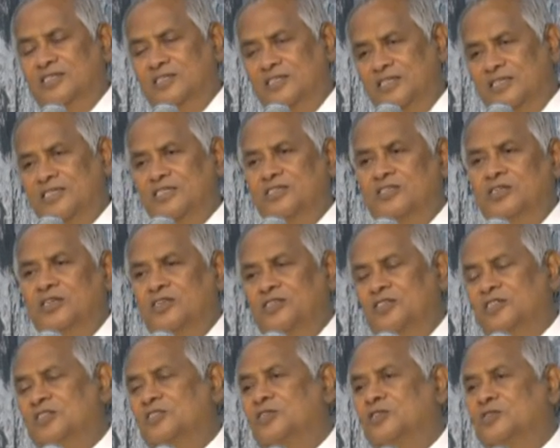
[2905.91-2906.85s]
Jesus,
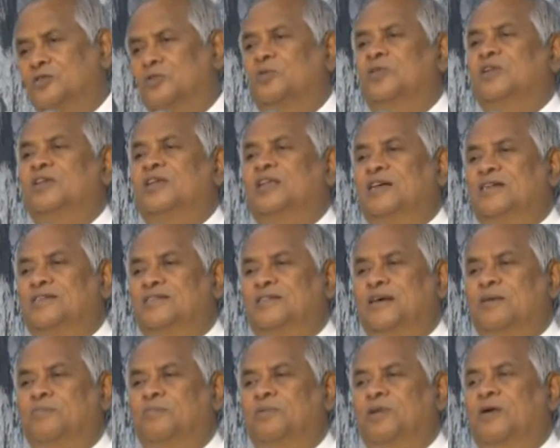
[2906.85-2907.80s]
Jesus told an
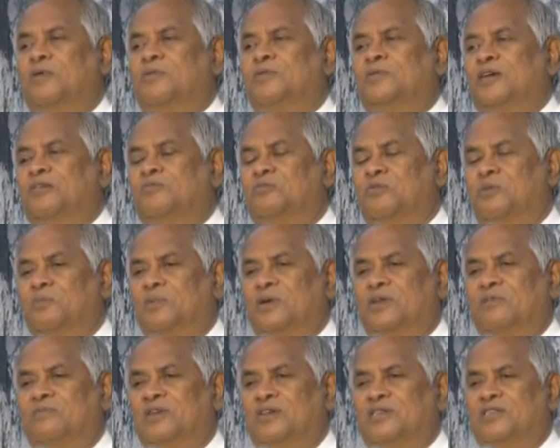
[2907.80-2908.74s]
example how that
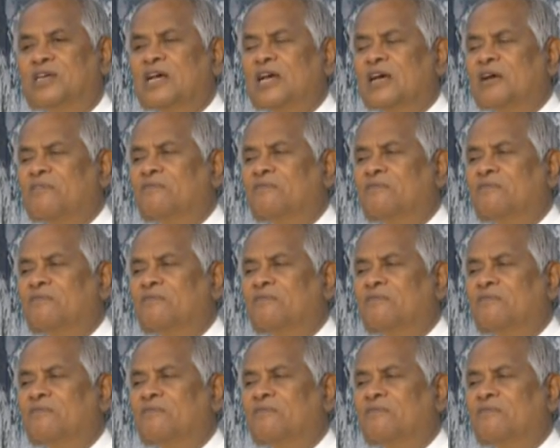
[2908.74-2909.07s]
woman was